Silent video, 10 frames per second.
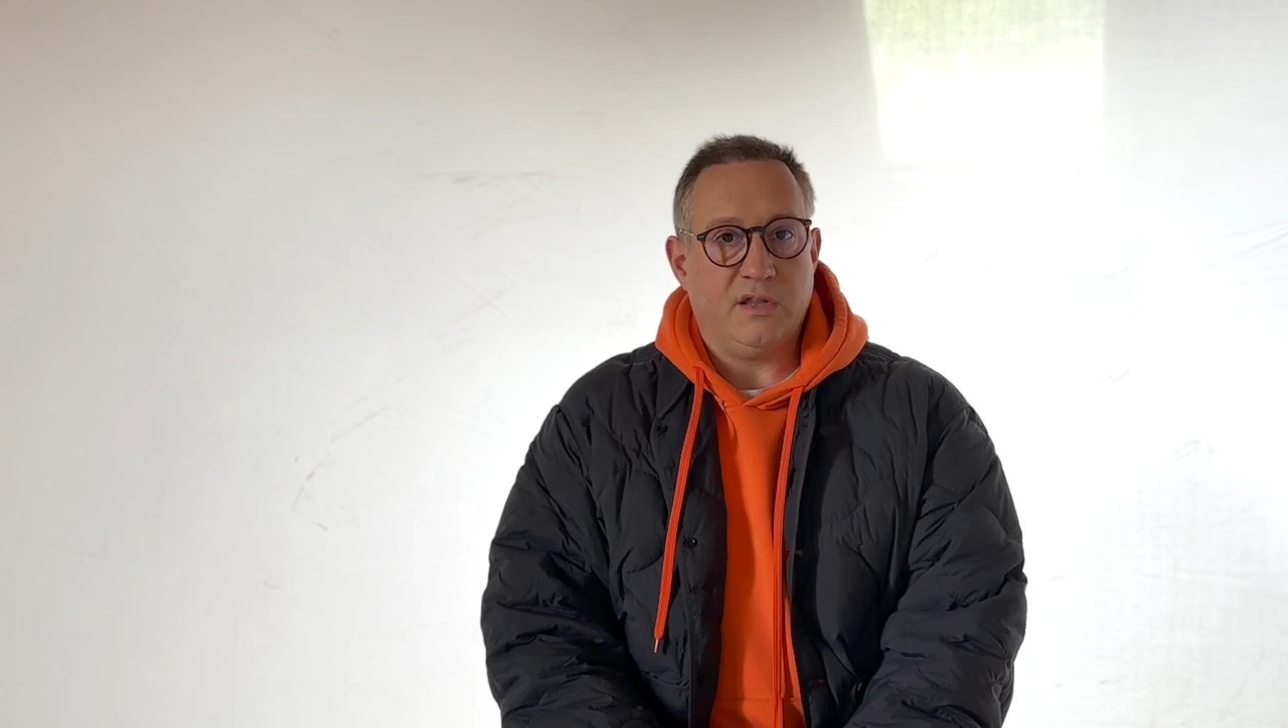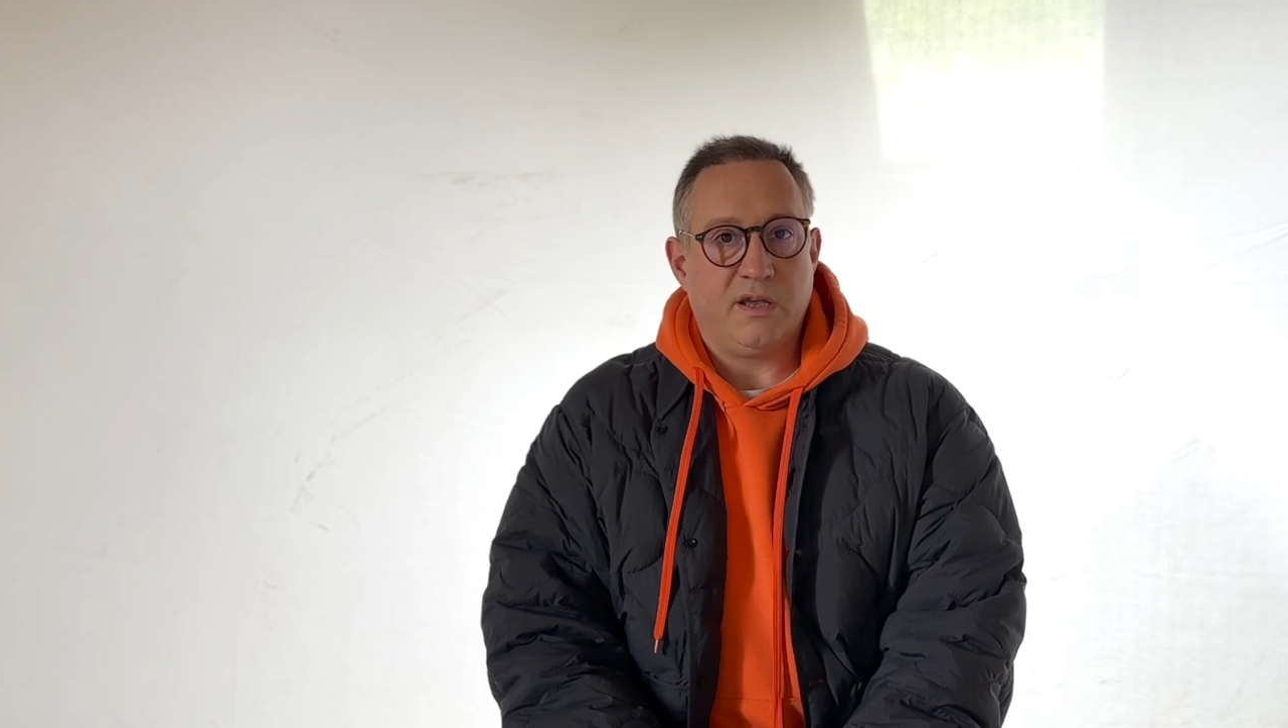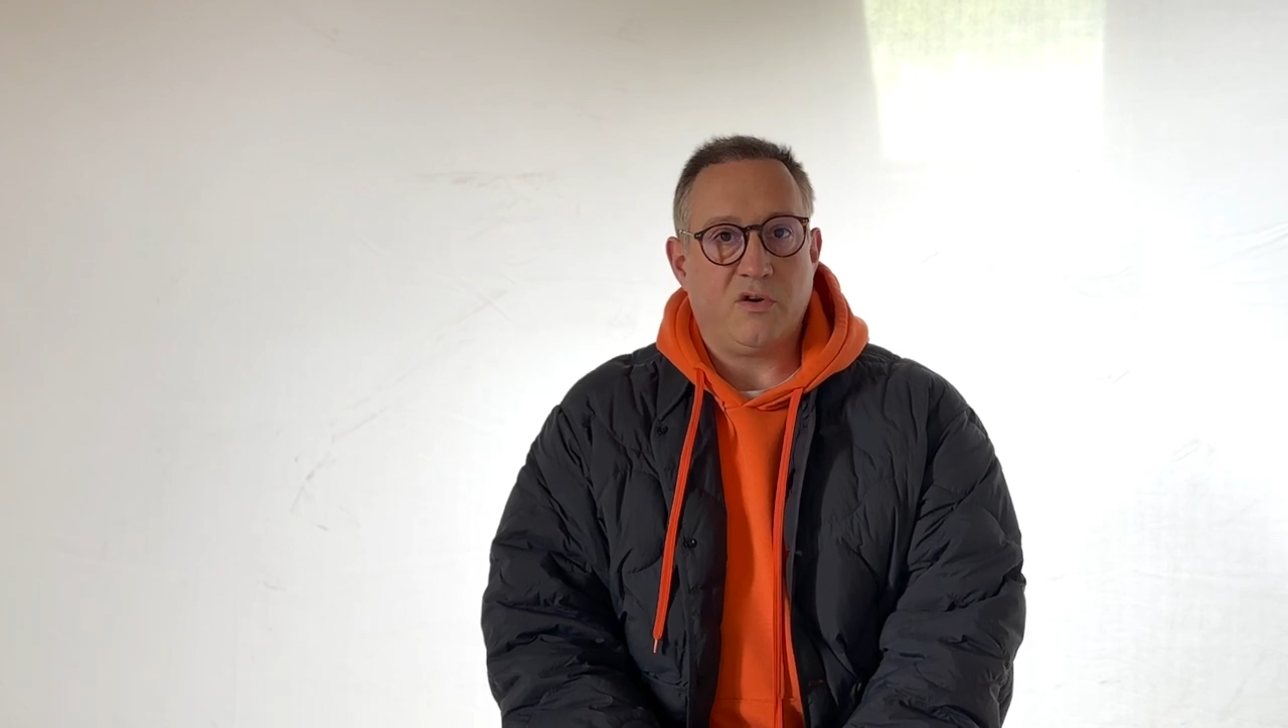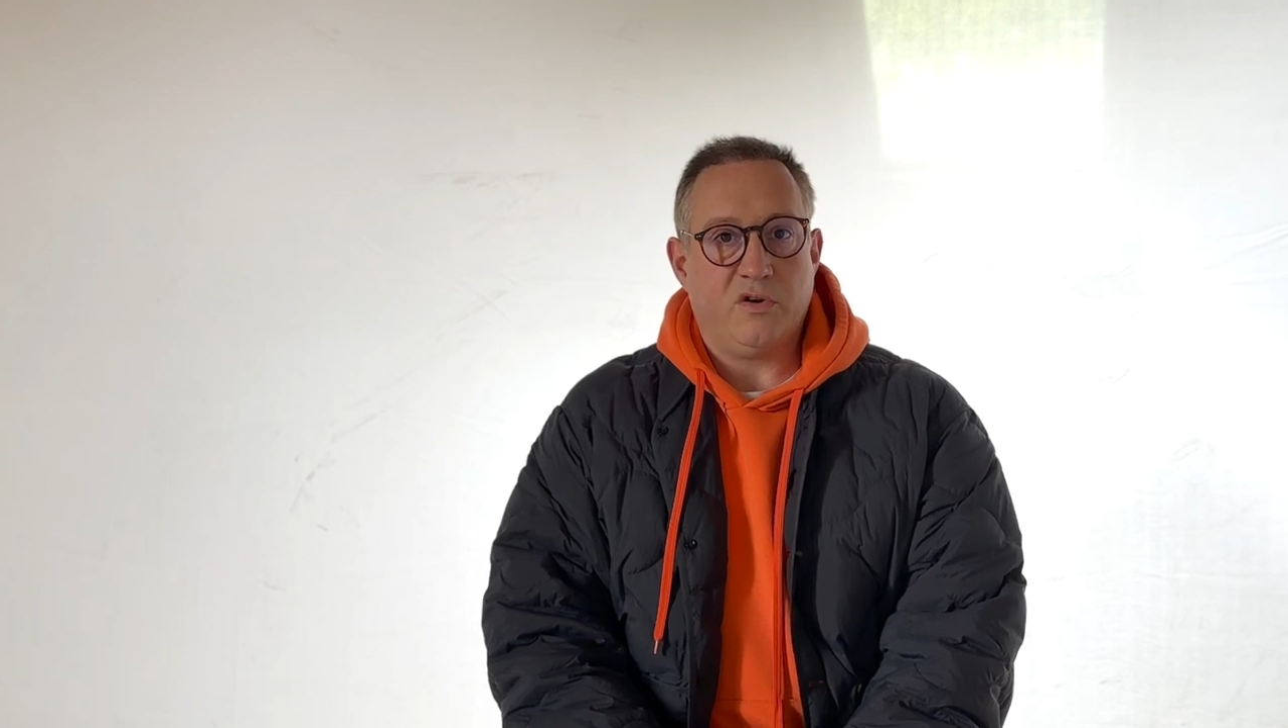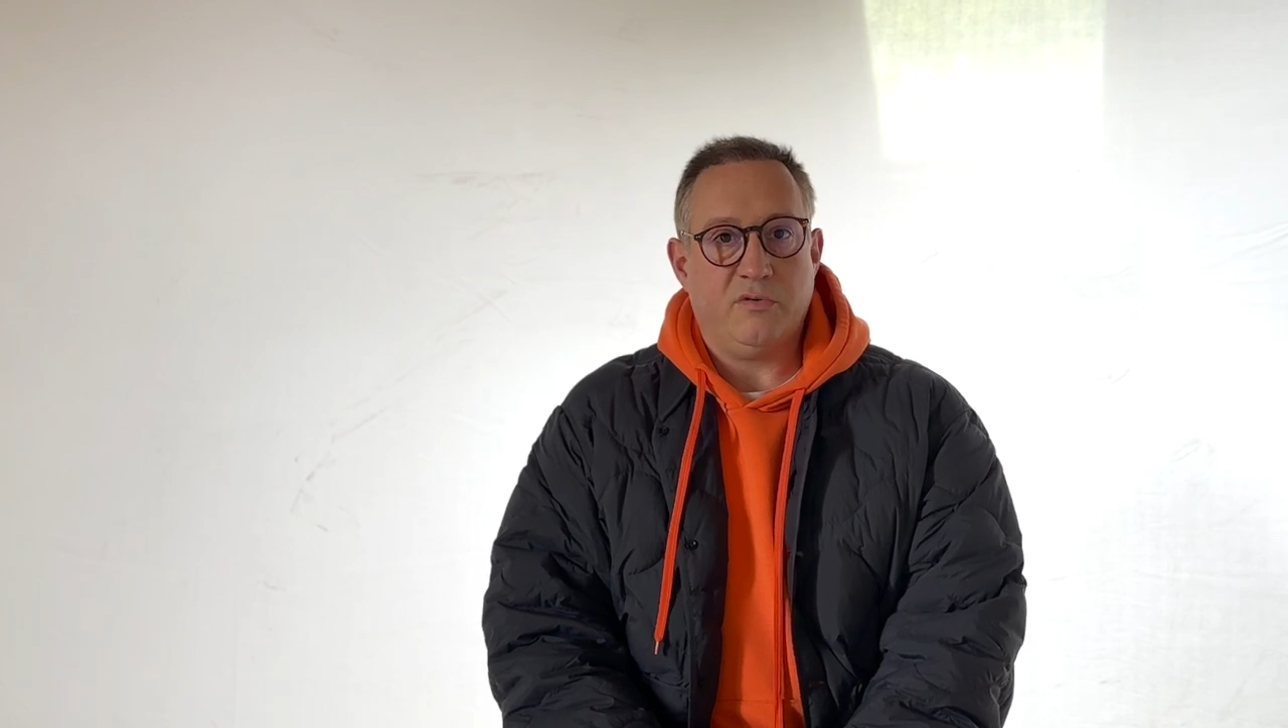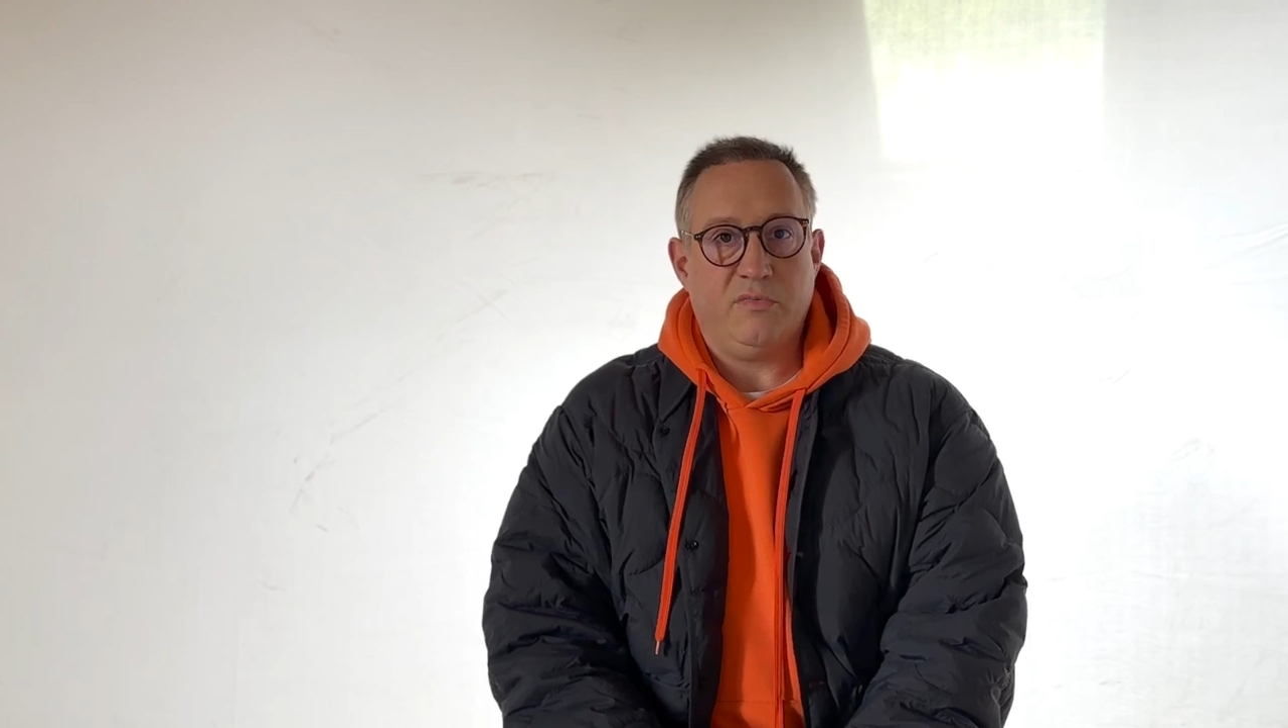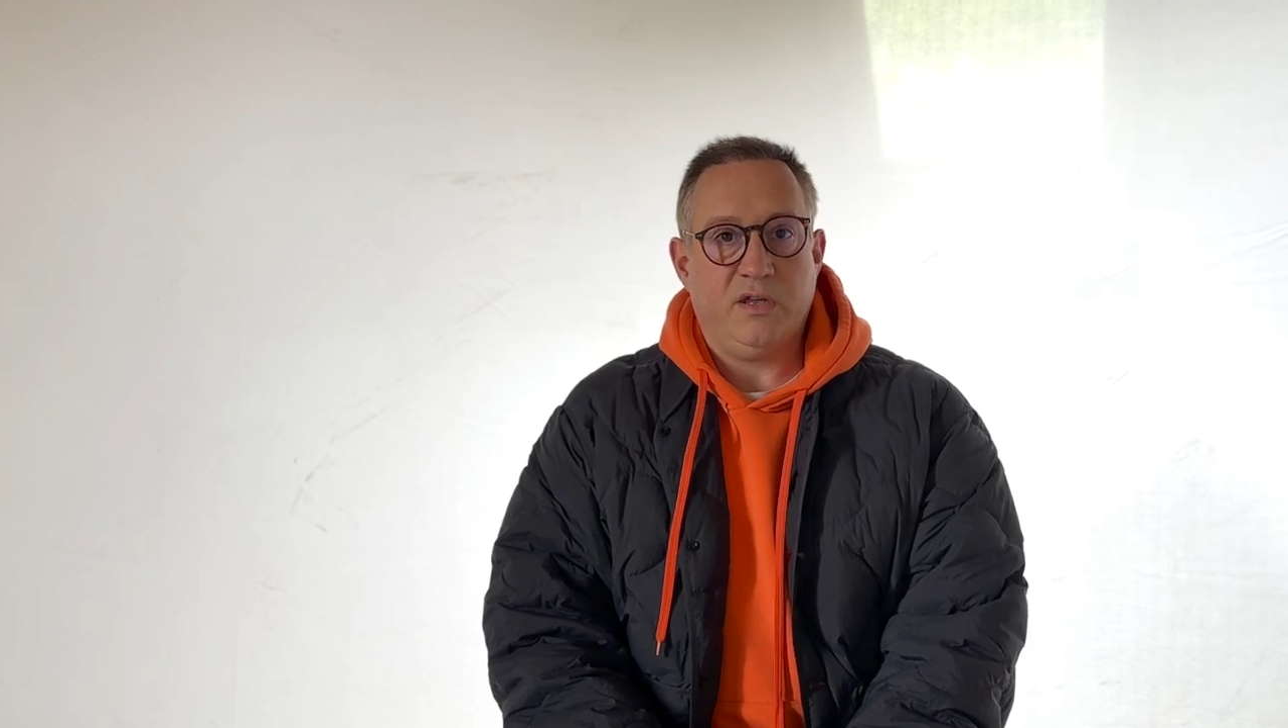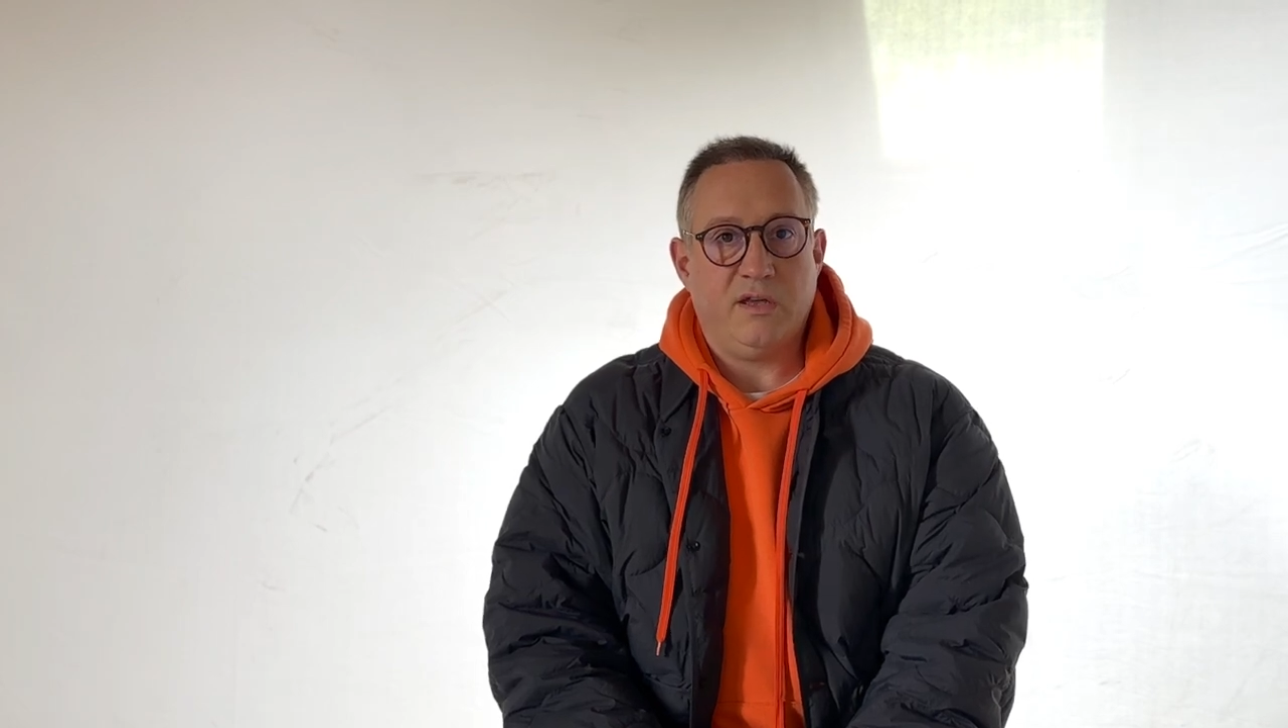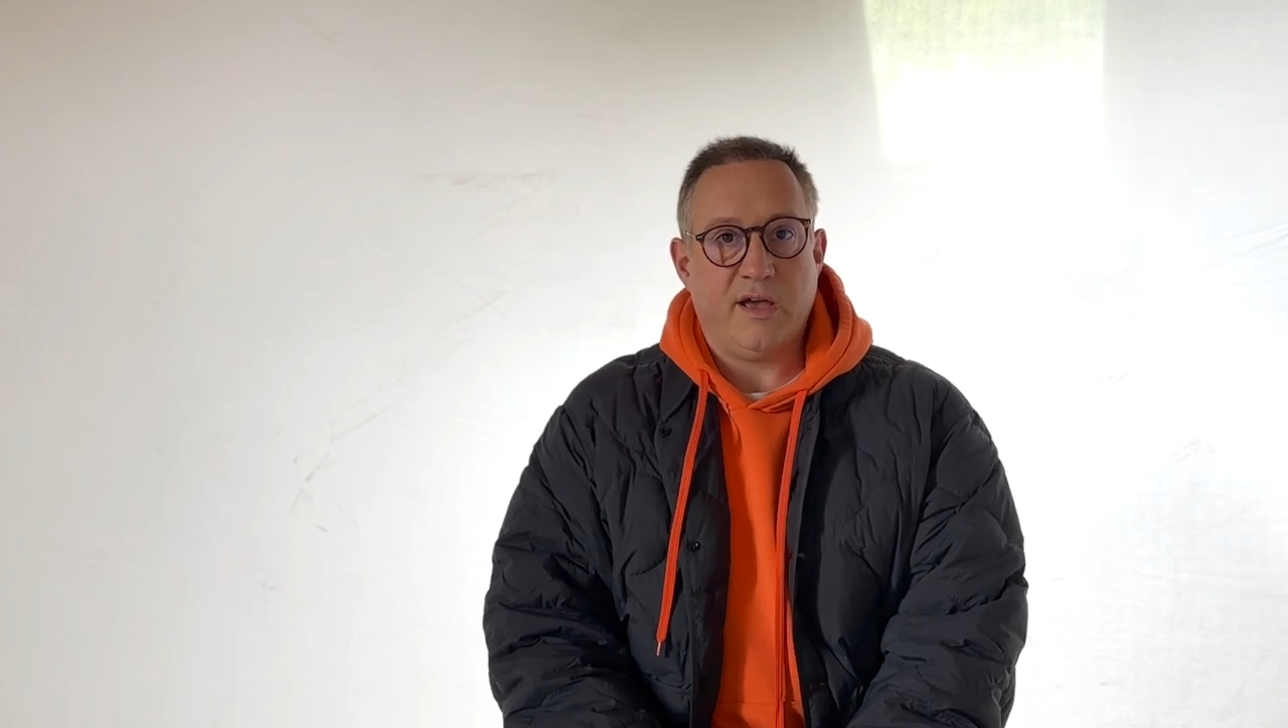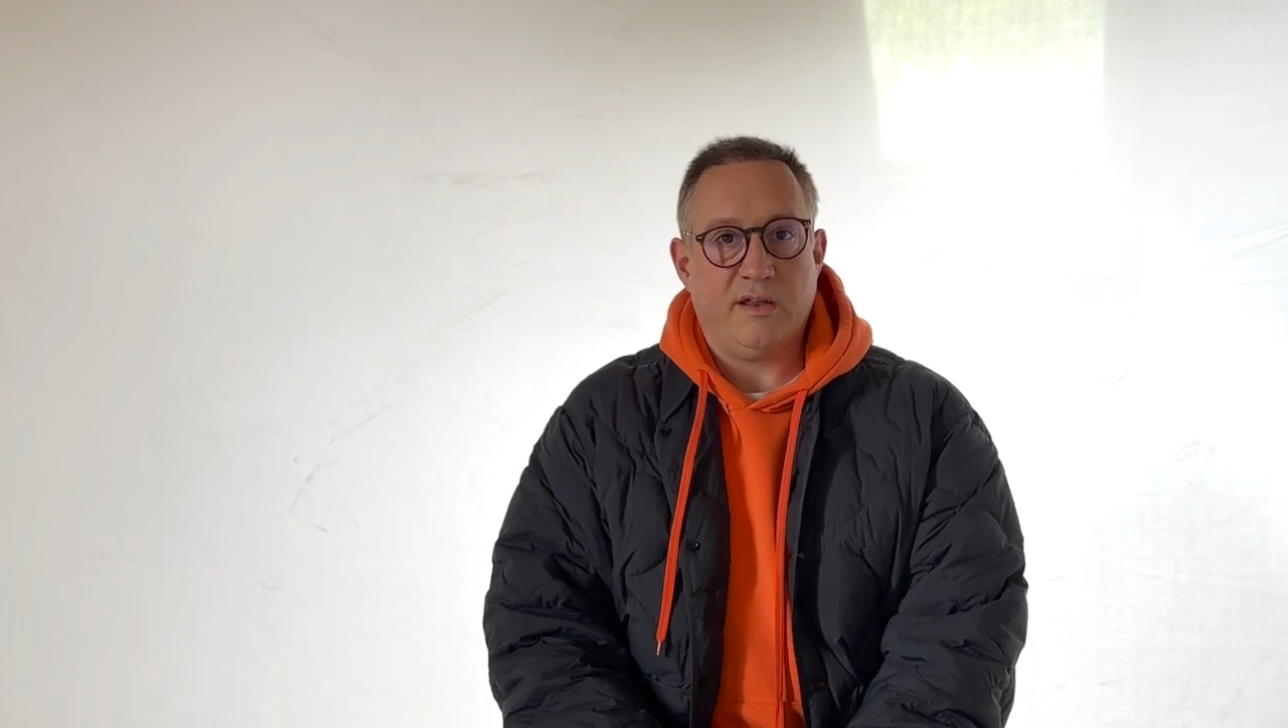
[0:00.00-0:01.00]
economy.